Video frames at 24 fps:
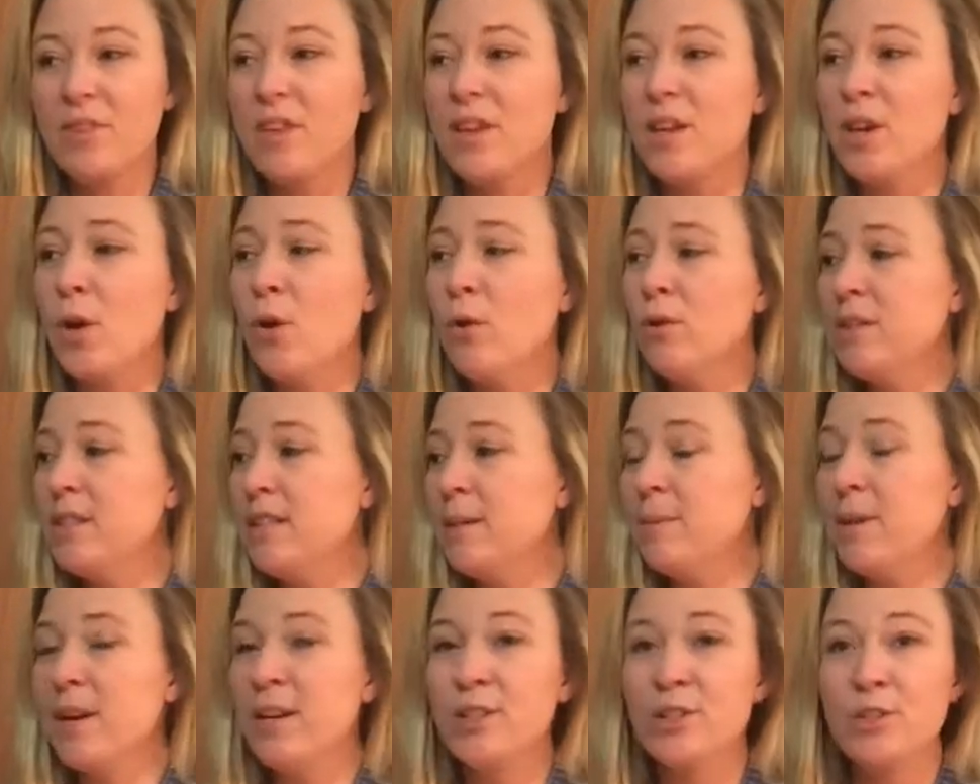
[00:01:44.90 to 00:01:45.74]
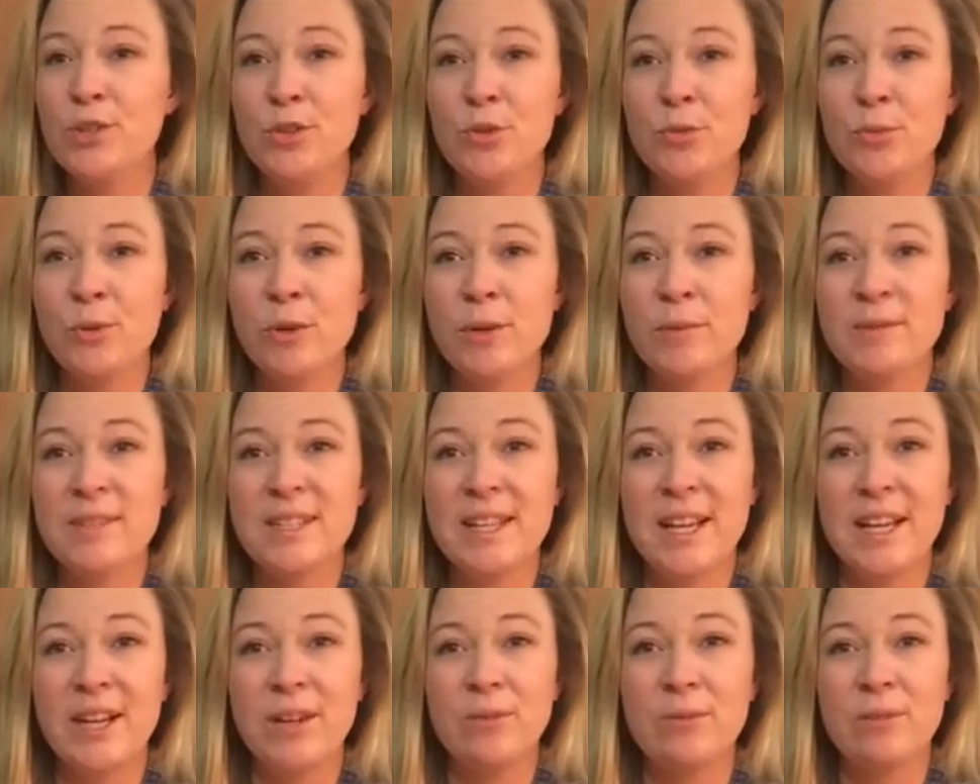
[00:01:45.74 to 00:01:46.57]
cold seep, our tube worms,
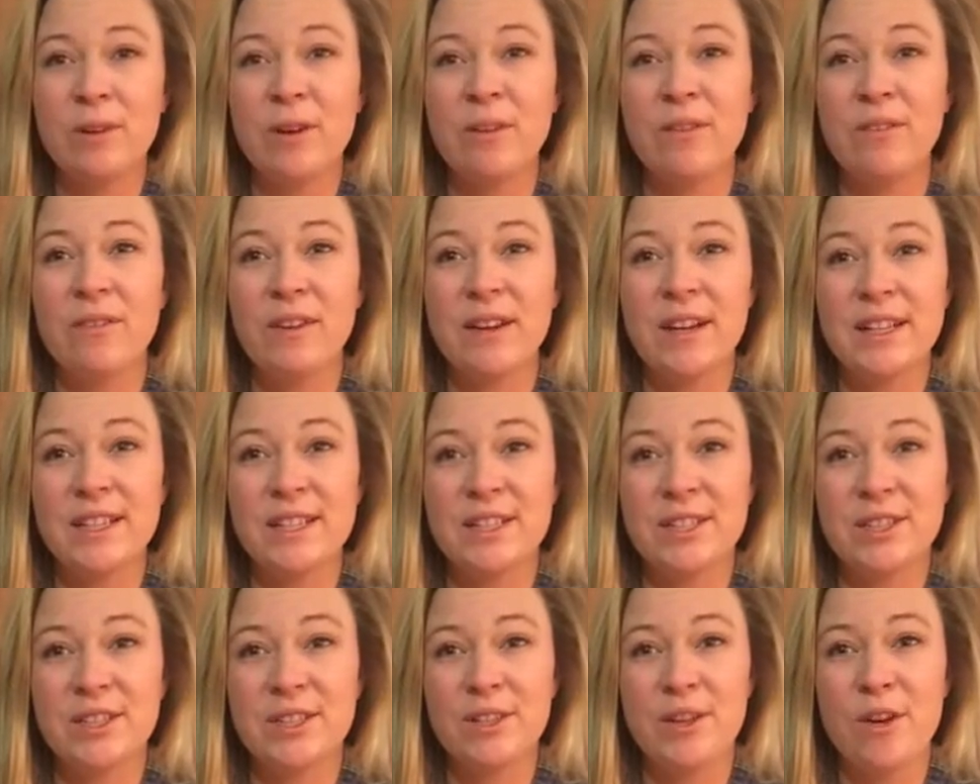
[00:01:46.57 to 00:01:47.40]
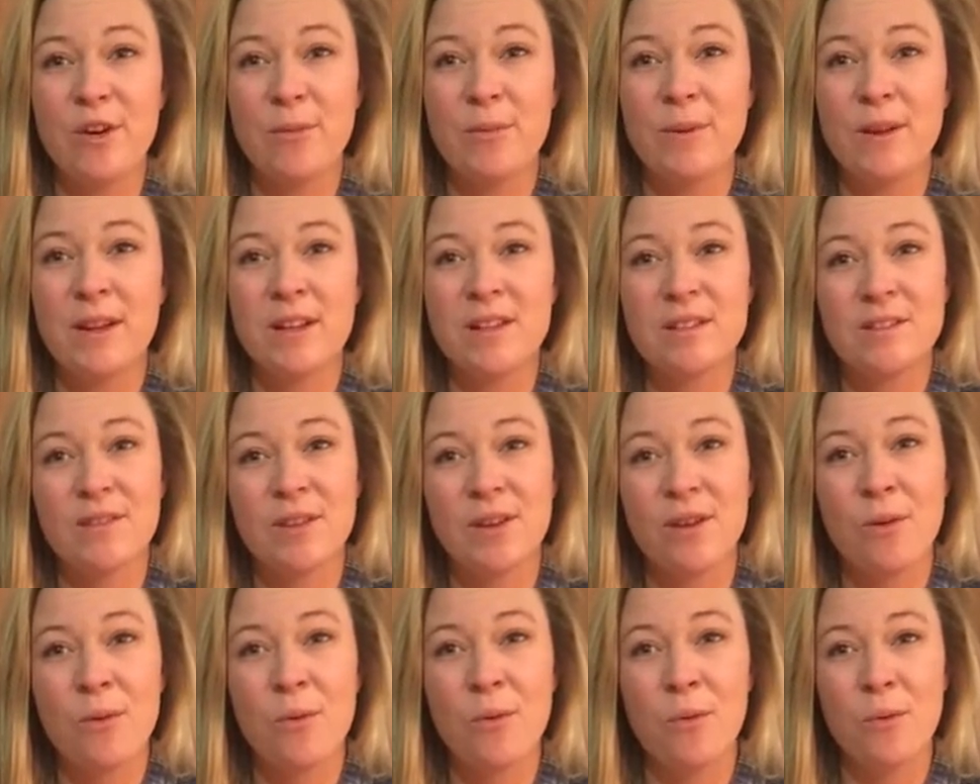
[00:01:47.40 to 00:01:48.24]
they grow very slow because of the
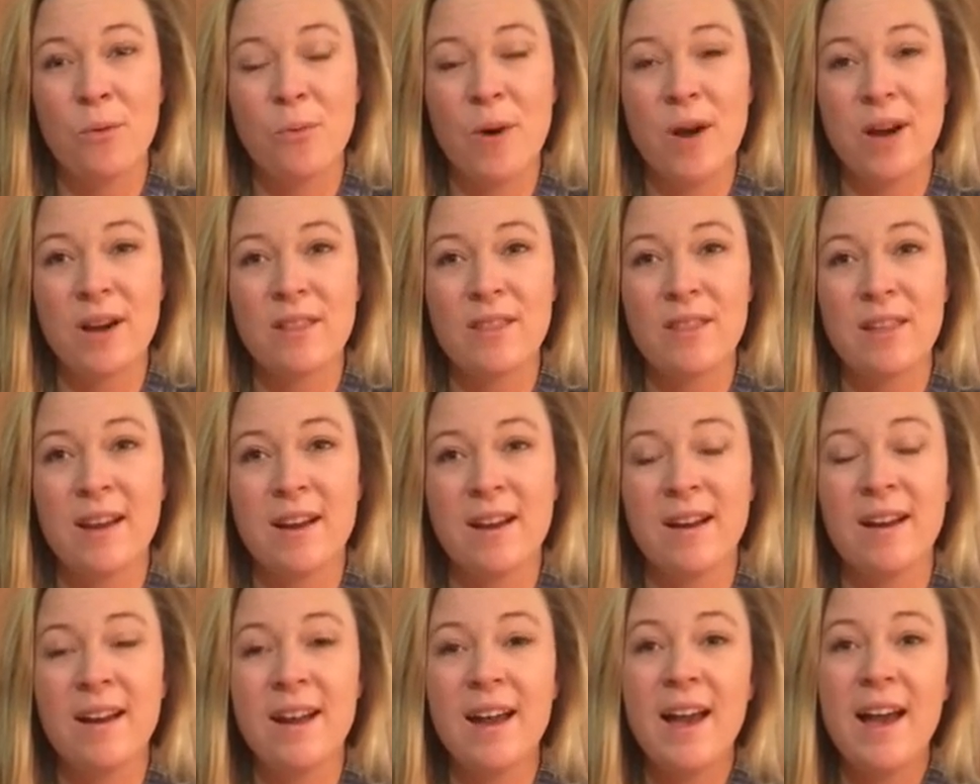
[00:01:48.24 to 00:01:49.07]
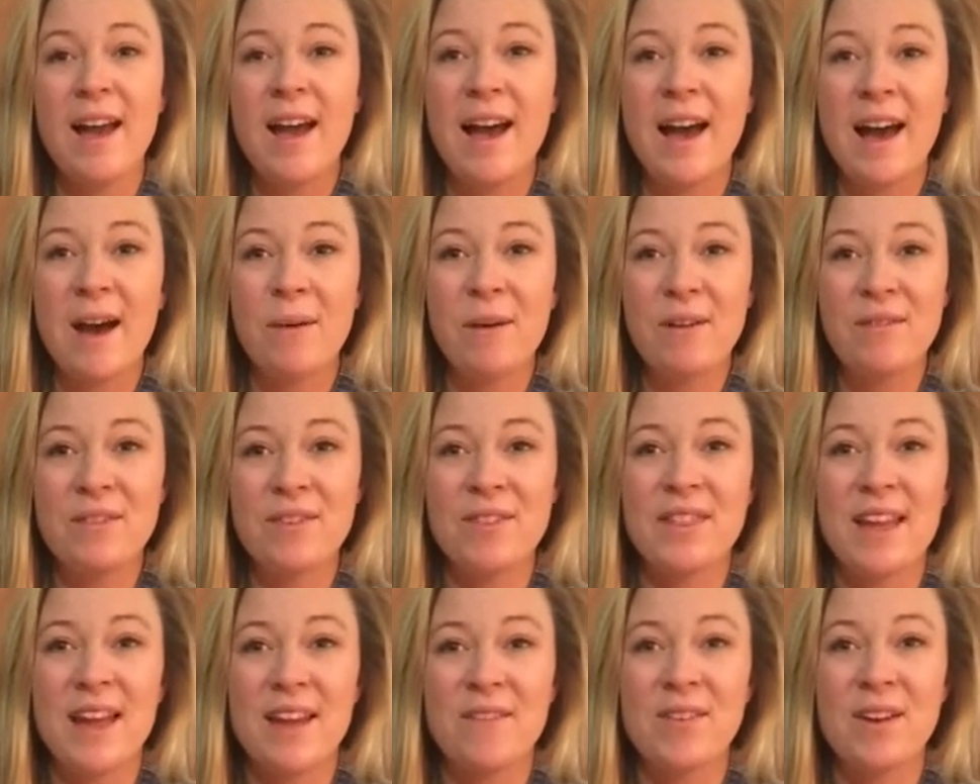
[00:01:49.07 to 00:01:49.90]
cold water there. However,
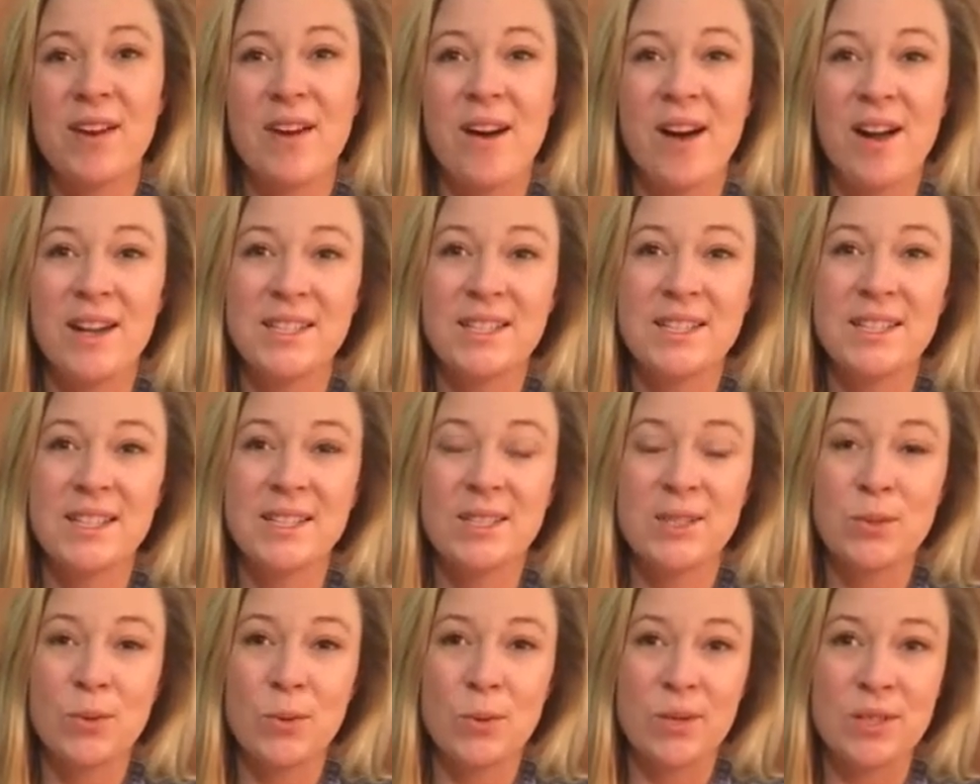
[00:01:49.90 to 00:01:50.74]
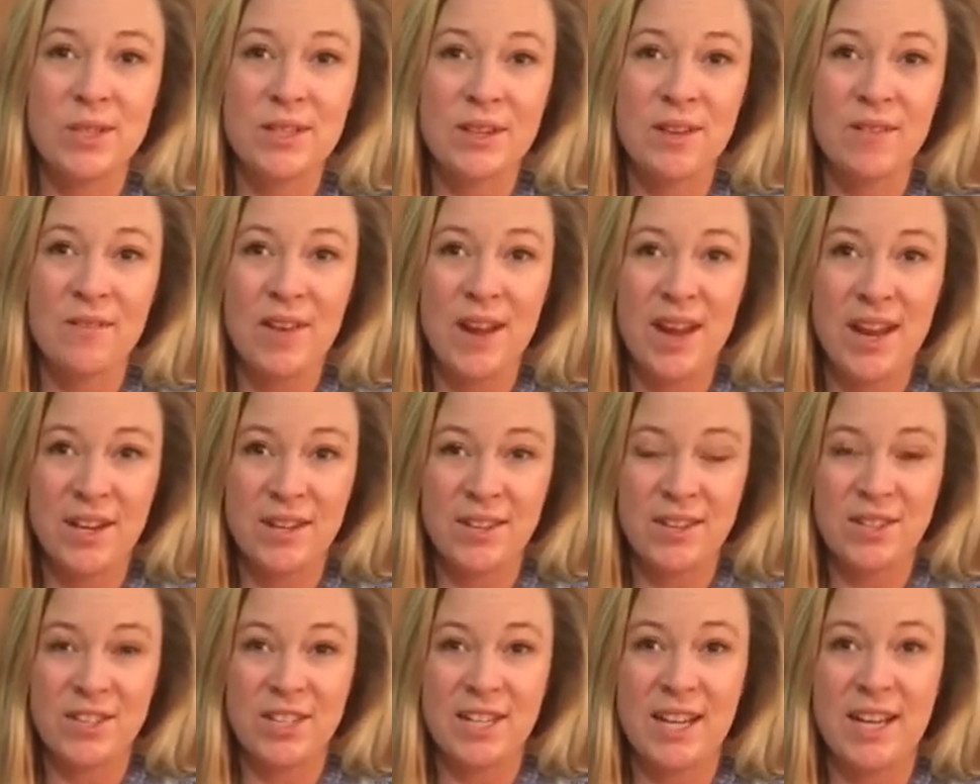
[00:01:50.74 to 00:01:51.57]
they have a constant source of
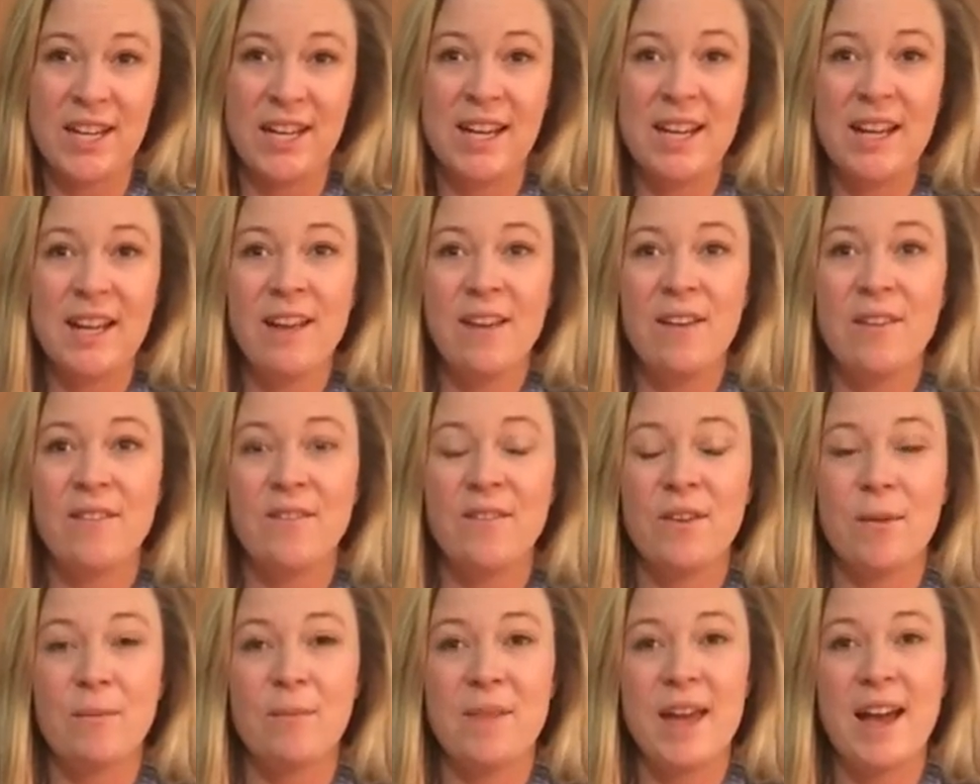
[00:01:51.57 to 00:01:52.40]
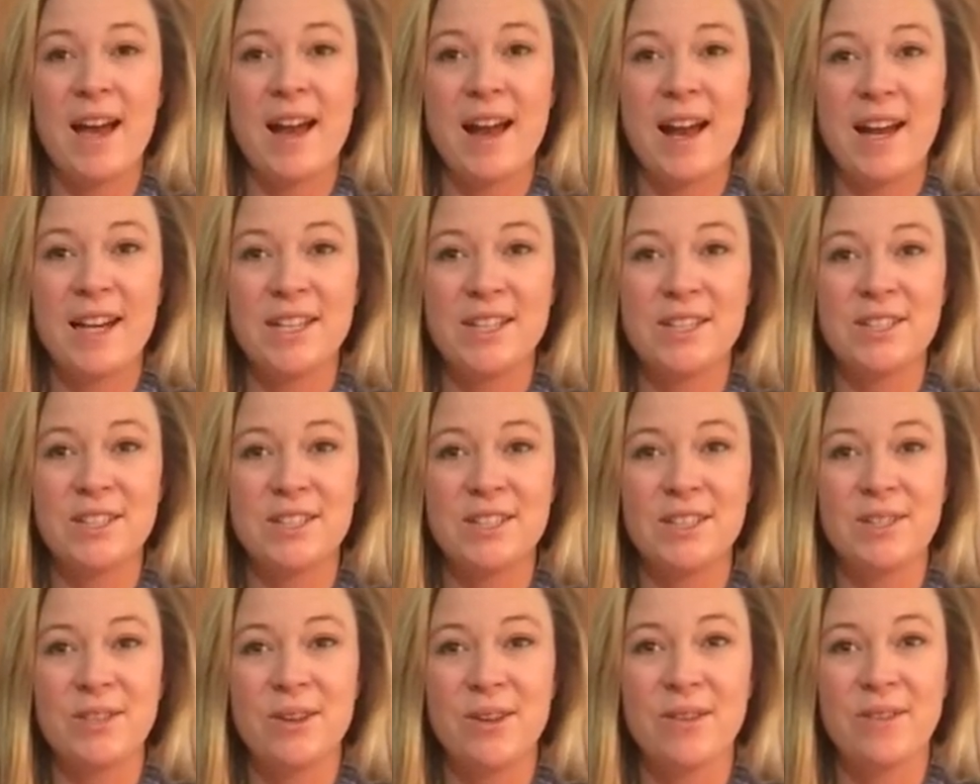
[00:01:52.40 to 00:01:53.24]
energy from that hydrogen
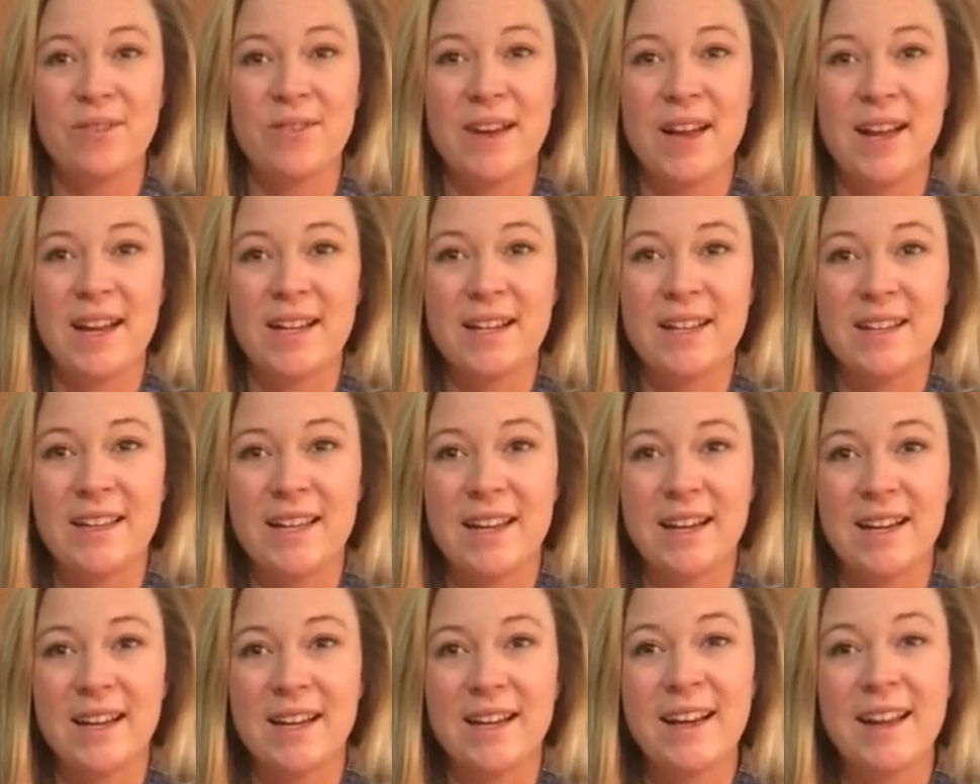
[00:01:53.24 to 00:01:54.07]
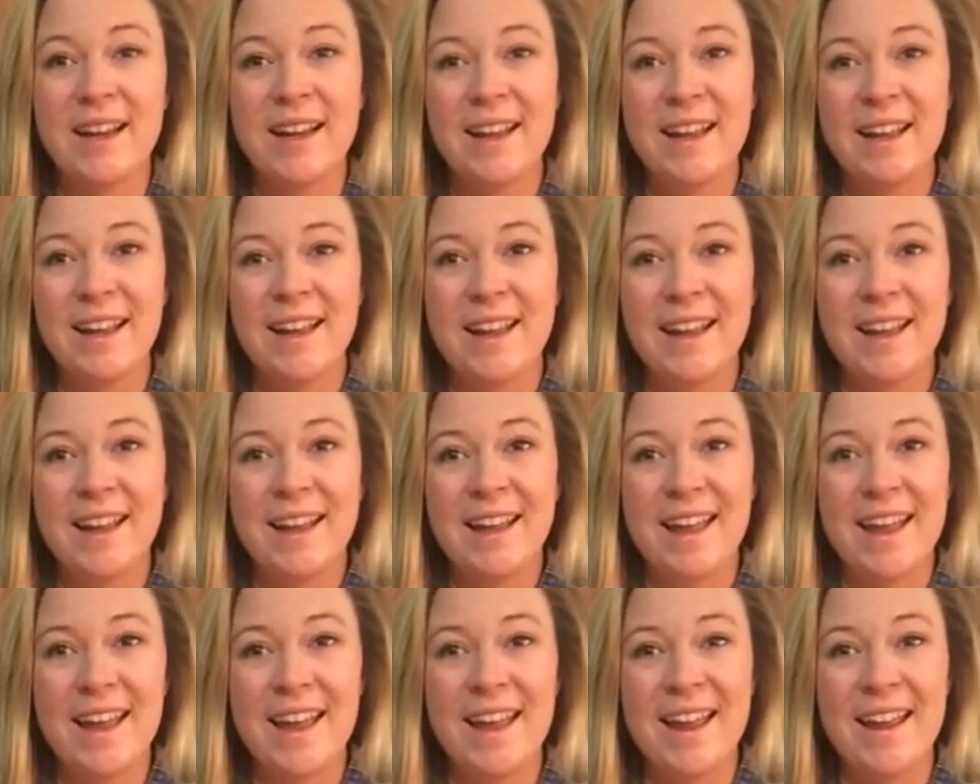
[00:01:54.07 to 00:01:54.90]
sulfide there
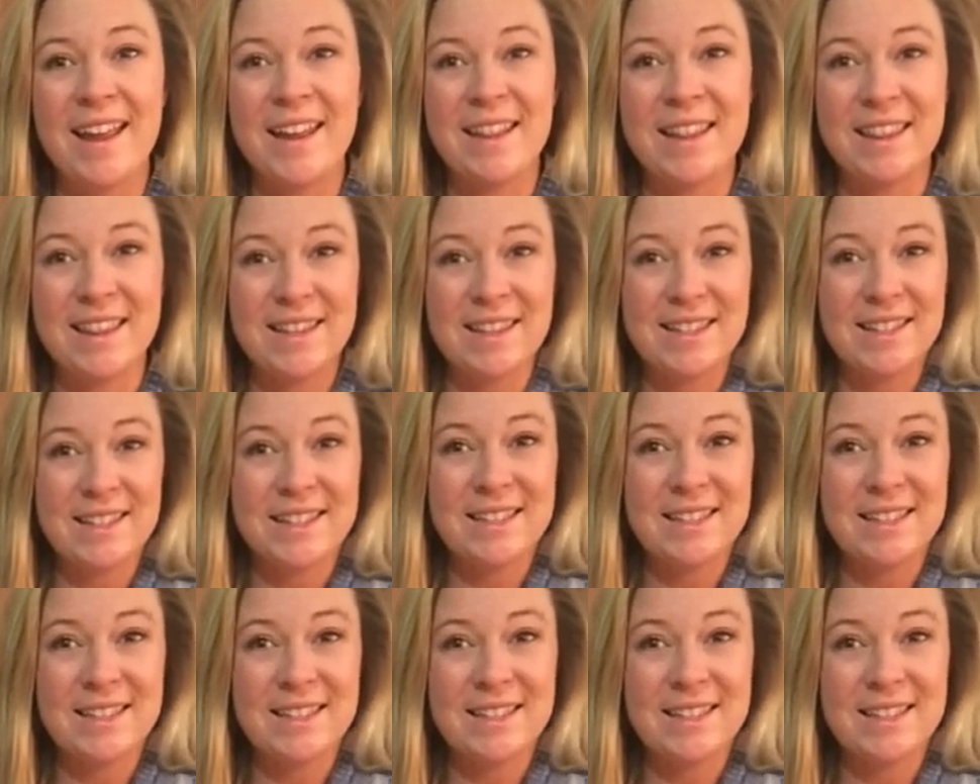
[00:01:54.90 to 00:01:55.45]
in the